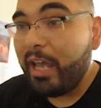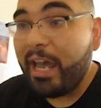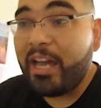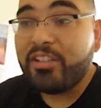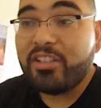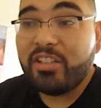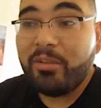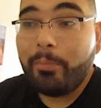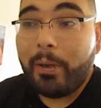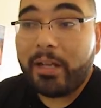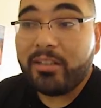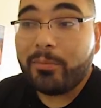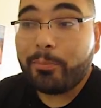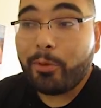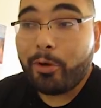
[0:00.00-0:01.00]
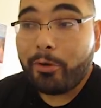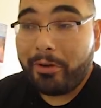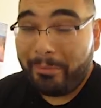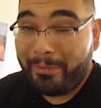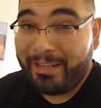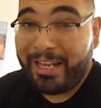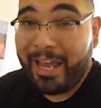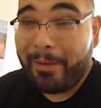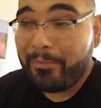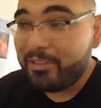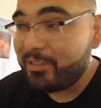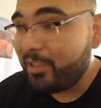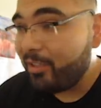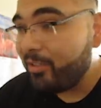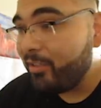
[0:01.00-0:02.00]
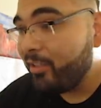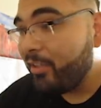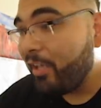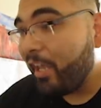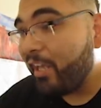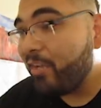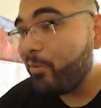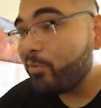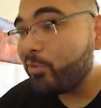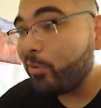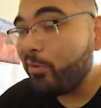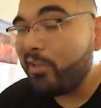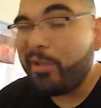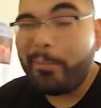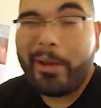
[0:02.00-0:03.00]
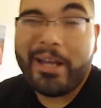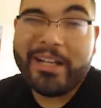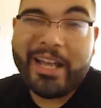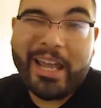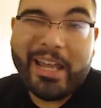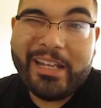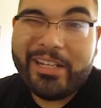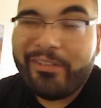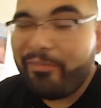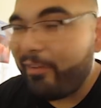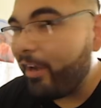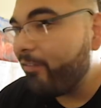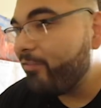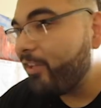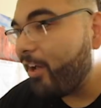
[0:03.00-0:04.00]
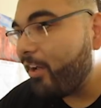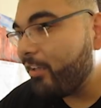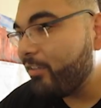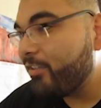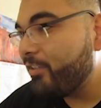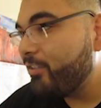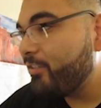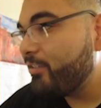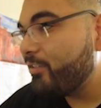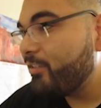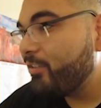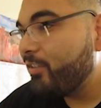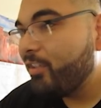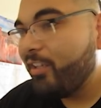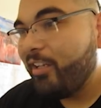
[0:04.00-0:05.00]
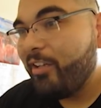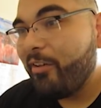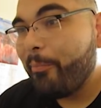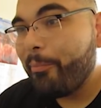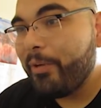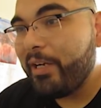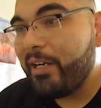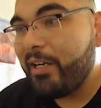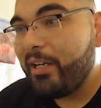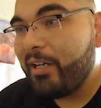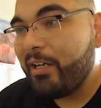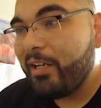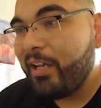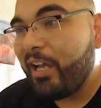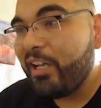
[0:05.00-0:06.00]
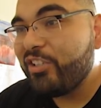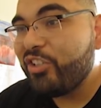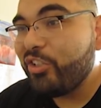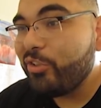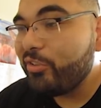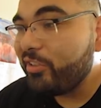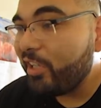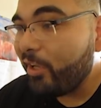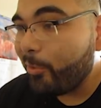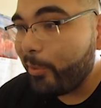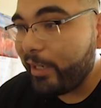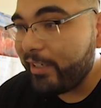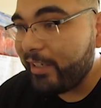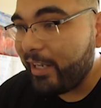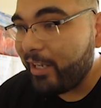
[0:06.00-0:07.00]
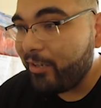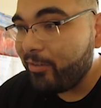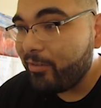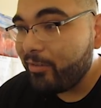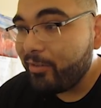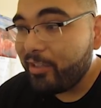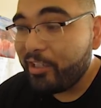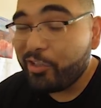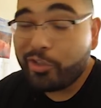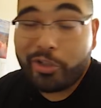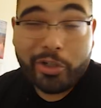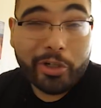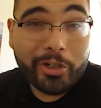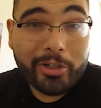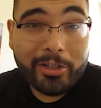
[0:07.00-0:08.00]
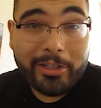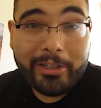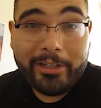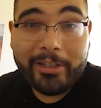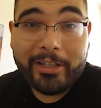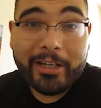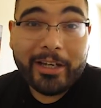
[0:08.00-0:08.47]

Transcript: I actually bought the program on Amazon. And it was only about $85, but as you could tell right now, it's currently